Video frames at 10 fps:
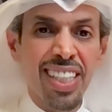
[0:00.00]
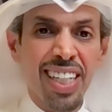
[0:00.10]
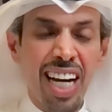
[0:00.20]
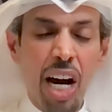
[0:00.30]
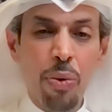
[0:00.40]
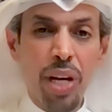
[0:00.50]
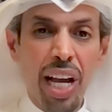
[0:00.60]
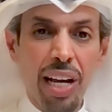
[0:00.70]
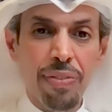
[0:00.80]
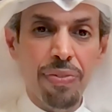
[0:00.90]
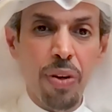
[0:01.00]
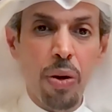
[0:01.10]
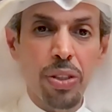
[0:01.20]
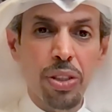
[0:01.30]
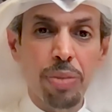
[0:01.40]
And we have
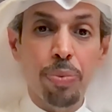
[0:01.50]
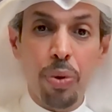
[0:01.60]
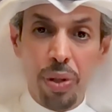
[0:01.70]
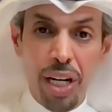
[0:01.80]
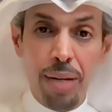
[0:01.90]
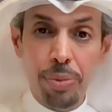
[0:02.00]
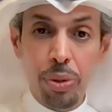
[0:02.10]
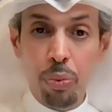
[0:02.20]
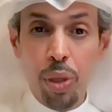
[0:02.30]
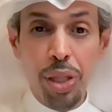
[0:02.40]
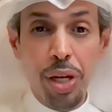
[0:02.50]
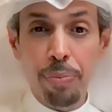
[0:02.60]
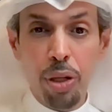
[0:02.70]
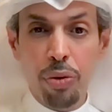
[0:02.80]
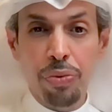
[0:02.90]
launched programs with a
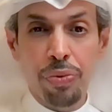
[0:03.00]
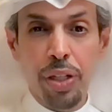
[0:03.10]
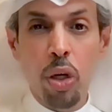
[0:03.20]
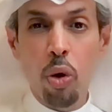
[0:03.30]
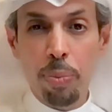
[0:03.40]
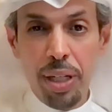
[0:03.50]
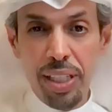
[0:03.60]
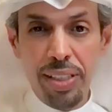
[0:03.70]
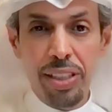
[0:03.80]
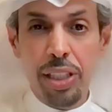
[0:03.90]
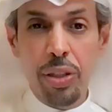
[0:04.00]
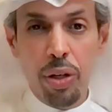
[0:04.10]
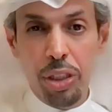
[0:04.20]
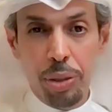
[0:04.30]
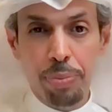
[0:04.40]
number of global
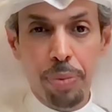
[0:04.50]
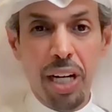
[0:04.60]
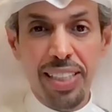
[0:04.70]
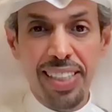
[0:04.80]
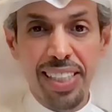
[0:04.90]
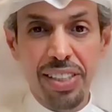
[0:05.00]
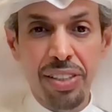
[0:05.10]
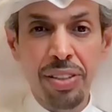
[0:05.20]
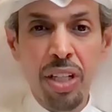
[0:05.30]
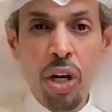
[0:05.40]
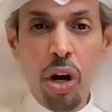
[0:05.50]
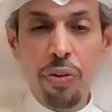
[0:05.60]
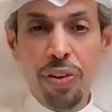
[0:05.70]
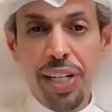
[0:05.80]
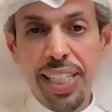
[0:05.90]
technology partners
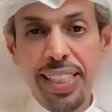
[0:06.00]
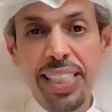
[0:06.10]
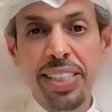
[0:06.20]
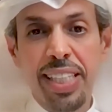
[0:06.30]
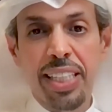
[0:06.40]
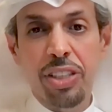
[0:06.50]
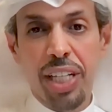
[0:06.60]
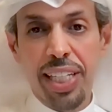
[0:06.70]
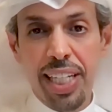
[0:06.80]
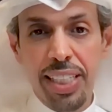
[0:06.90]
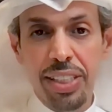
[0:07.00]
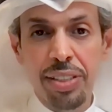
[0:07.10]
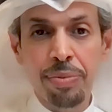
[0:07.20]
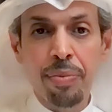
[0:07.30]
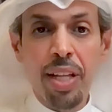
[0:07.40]
offering digital channels
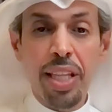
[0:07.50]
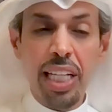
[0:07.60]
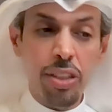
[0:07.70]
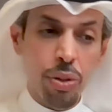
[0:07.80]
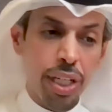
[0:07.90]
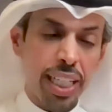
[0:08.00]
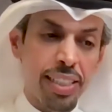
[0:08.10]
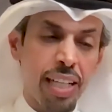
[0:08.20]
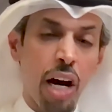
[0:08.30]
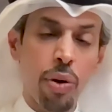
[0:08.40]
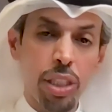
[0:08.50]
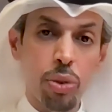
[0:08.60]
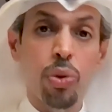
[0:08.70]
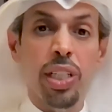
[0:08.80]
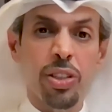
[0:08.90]
that connect our
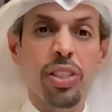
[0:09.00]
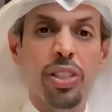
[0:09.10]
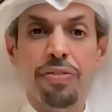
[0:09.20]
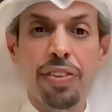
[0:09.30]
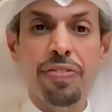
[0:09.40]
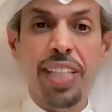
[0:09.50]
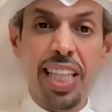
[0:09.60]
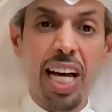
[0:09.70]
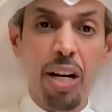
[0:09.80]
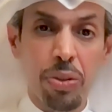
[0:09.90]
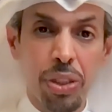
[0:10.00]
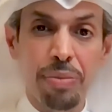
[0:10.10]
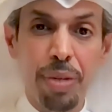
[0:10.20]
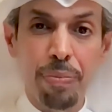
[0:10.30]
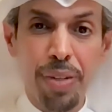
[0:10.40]

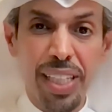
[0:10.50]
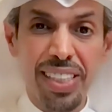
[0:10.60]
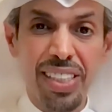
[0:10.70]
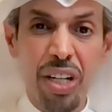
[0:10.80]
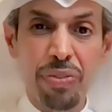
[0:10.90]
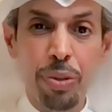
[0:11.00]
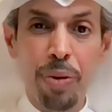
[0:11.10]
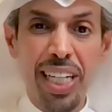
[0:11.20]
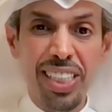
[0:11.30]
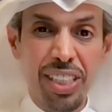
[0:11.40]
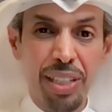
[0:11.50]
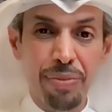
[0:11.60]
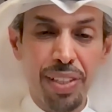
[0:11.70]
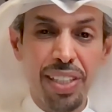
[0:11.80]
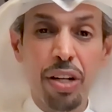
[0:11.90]
250,000 members of Dubai
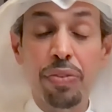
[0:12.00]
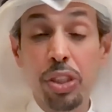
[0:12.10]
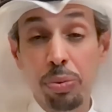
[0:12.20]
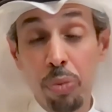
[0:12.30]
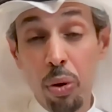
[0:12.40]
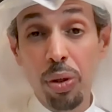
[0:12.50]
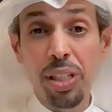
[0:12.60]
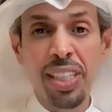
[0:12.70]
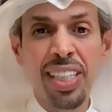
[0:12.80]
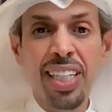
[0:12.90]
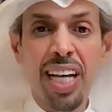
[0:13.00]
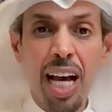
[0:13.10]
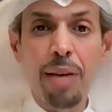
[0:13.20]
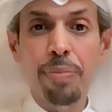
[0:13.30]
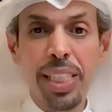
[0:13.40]
Chamber of Small
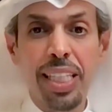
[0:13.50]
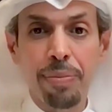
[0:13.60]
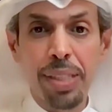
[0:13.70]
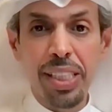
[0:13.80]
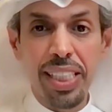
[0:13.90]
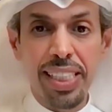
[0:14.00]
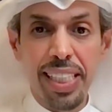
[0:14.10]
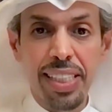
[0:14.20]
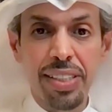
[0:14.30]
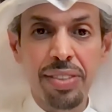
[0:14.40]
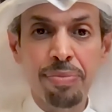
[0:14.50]
and Medium Businesses